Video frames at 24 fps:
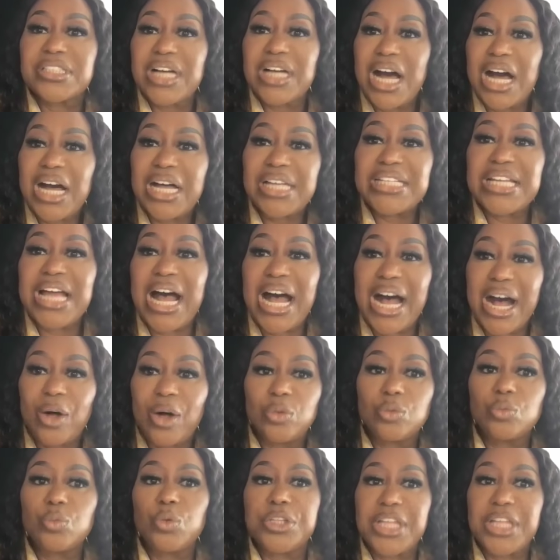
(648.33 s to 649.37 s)
cut
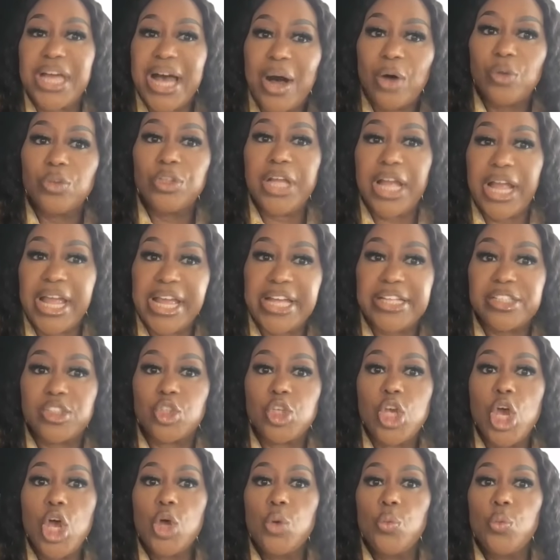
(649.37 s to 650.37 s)
out without hands,